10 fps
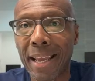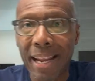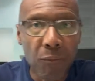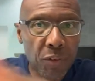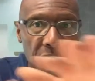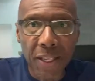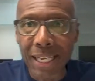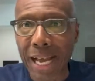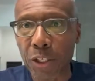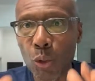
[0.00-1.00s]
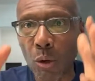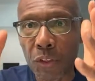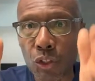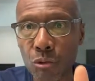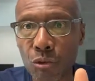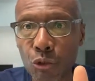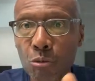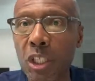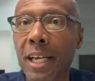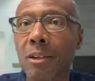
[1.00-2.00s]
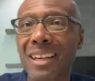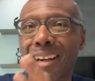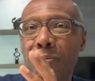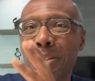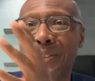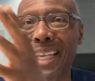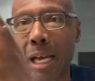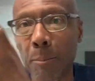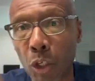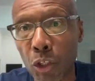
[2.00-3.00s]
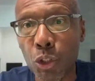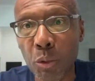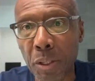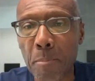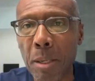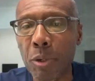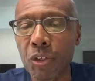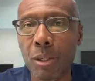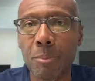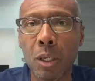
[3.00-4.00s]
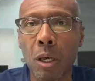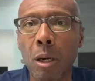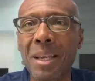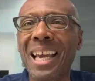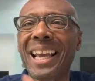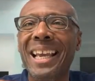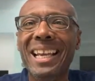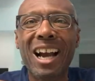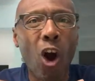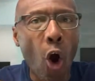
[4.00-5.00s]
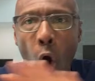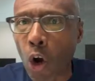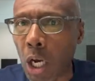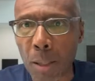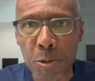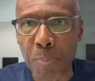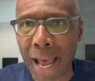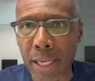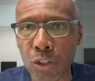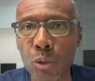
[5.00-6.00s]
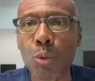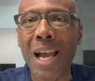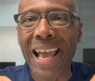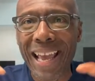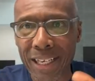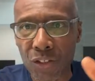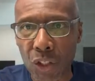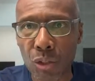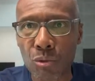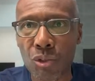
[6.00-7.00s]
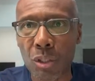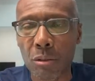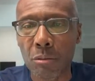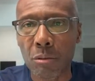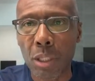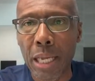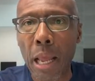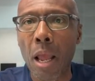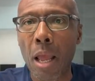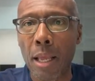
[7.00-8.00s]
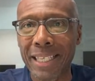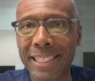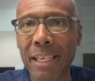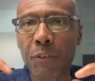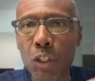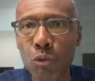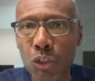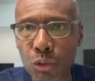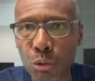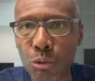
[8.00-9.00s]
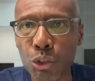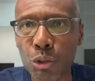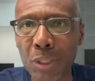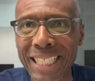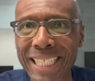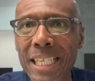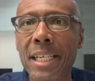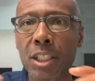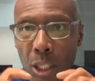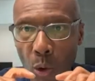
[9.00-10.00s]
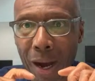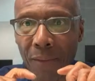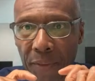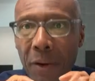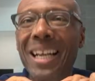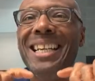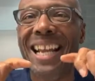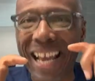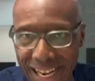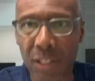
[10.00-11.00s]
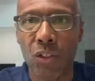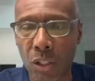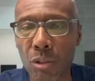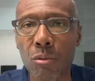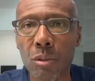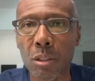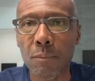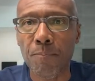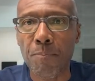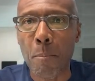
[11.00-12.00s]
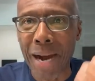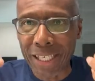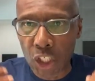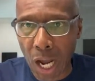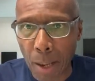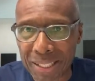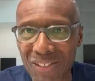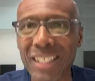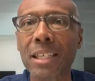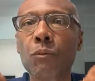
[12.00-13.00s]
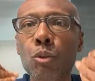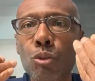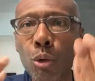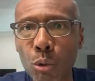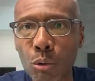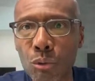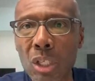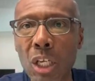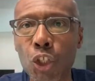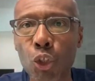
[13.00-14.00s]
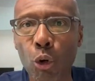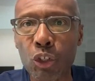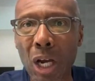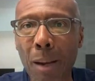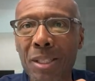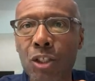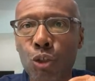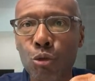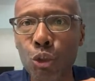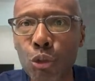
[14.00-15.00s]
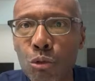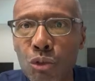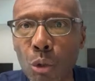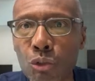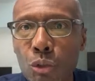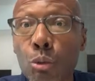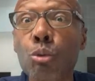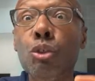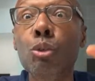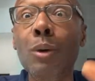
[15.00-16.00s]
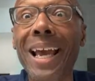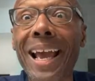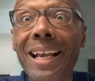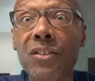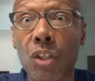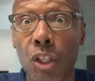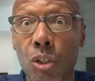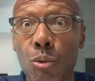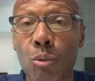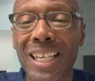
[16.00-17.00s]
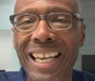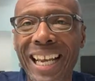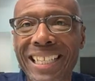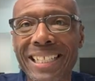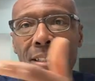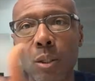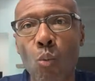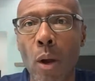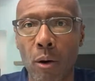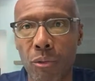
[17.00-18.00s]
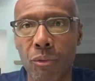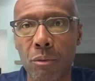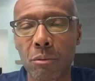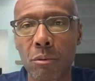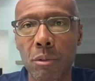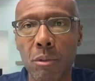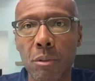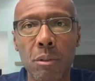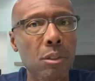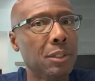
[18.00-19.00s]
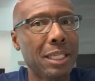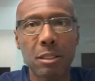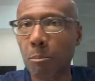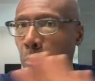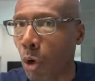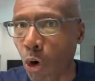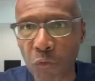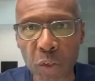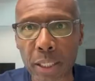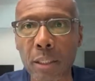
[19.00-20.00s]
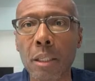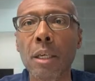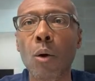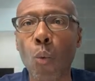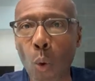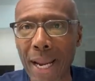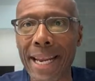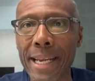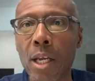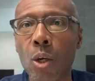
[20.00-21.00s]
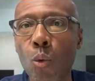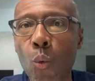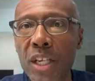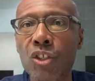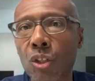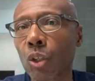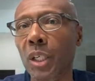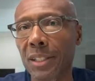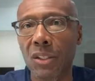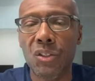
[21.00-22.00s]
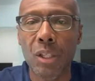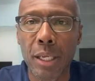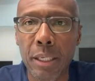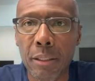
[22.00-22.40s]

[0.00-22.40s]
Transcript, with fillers: Everything I do on this YouTube channel, everything I'm going to do in the membership club, all comes back to execution. Giving you the tools you need to go out there and execute. My job is to give you tools. Your job is to use those tools to execute and get to wealth. That's a perfect way we should look at this thing.